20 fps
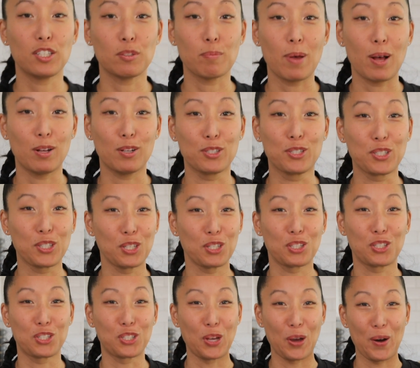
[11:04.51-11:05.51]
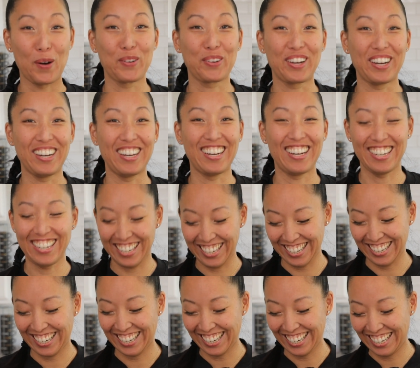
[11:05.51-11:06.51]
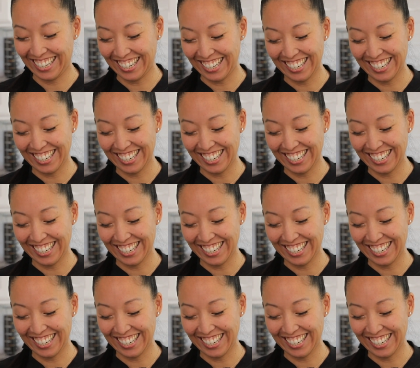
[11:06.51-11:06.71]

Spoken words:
smells so good in here.